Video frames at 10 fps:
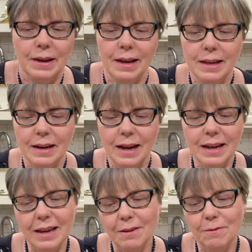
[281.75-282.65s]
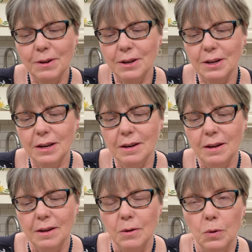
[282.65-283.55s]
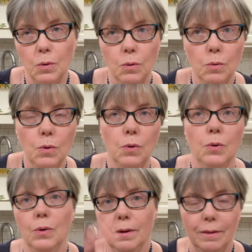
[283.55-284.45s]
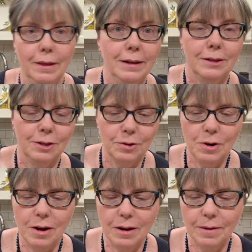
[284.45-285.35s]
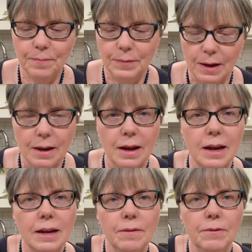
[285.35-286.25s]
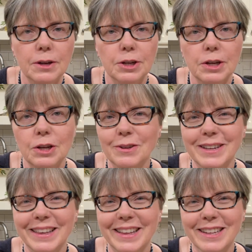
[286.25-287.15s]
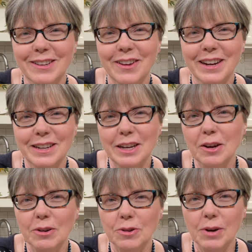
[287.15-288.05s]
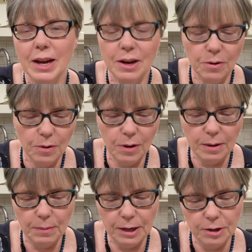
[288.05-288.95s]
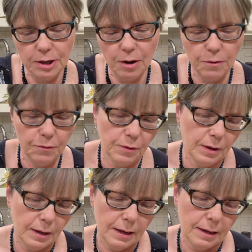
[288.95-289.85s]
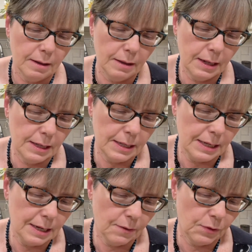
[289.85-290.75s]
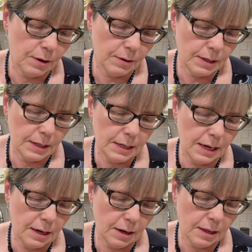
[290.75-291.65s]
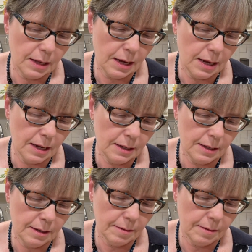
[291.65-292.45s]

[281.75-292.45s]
And I envision Ooh, that's strong. I envision using this on a tiered tray or on my shelf. Let's see if there's a date on that.